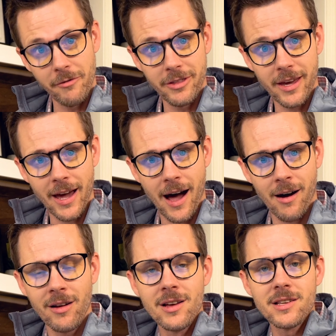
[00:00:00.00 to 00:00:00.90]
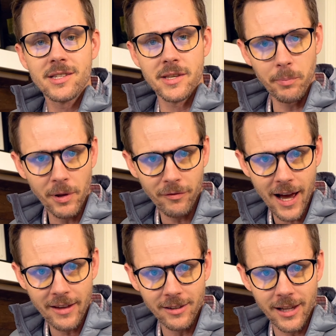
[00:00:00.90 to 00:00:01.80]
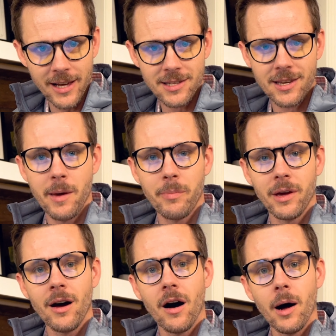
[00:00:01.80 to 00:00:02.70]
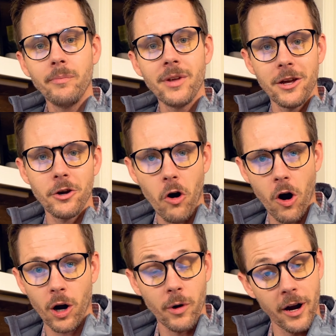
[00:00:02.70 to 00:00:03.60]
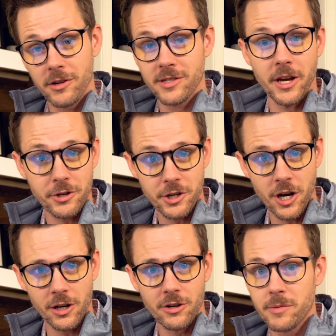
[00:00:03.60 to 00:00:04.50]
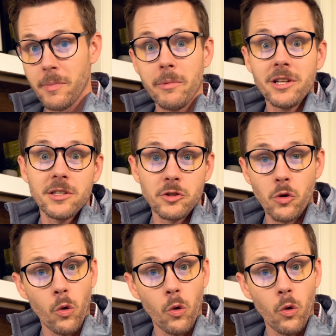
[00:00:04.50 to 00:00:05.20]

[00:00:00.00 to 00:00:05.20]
everything out, simplify the landscaping, update your hardware, say your shutters, maybe it's the